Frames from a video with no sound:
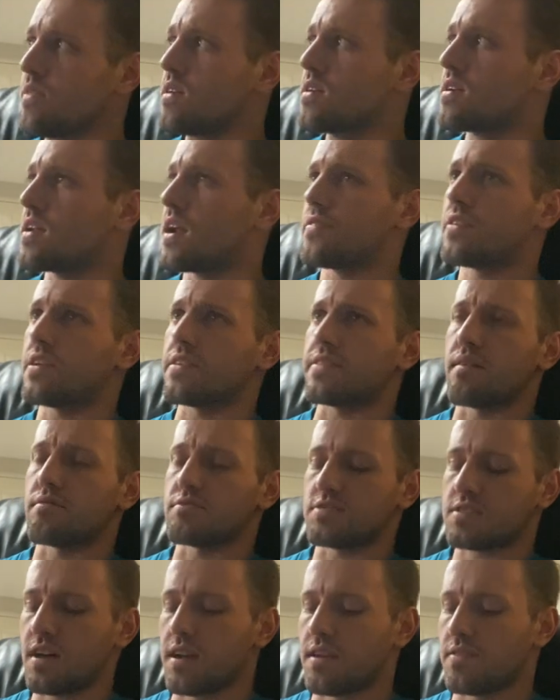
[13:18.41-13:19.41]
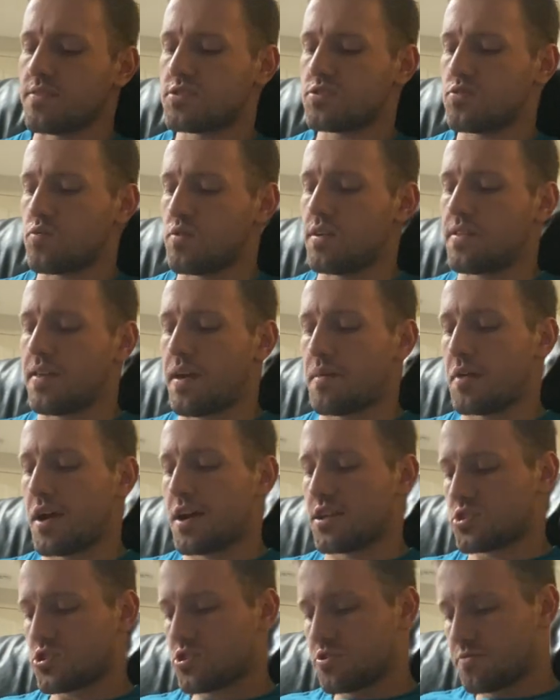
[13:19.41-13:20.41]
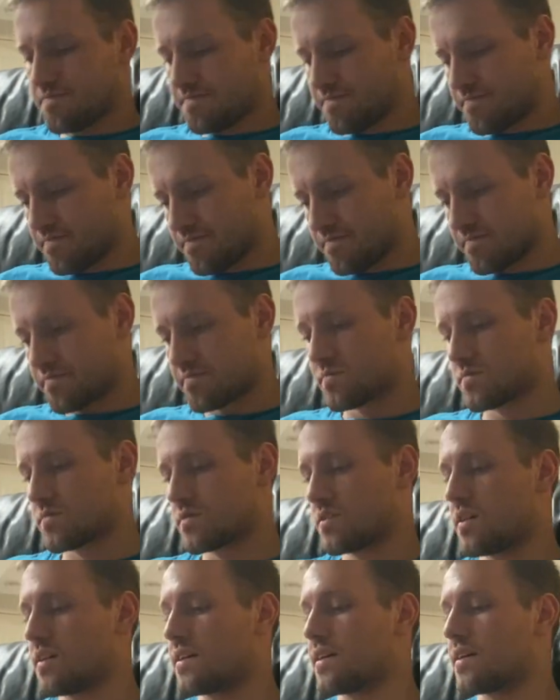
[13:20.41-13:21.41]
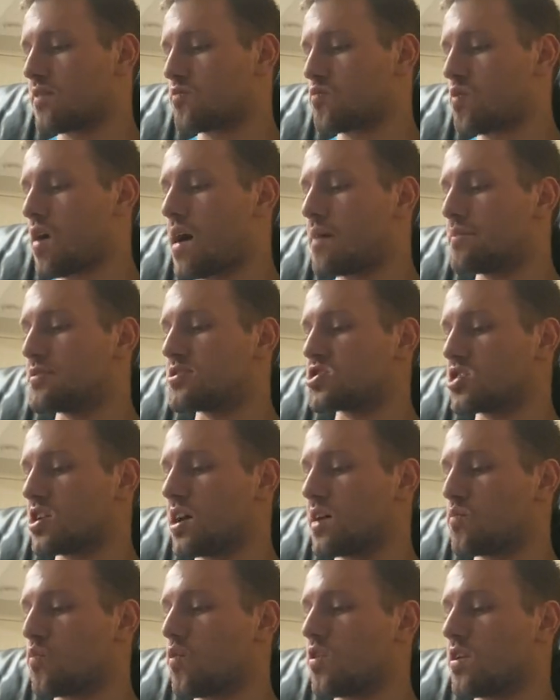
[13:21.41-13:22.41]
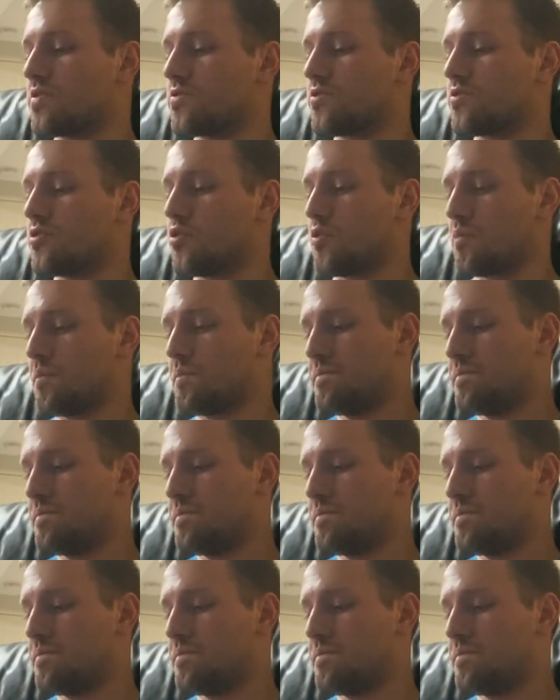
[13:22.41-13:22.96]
And I think that was kind of the story of that match. Rob and John 1 and 2.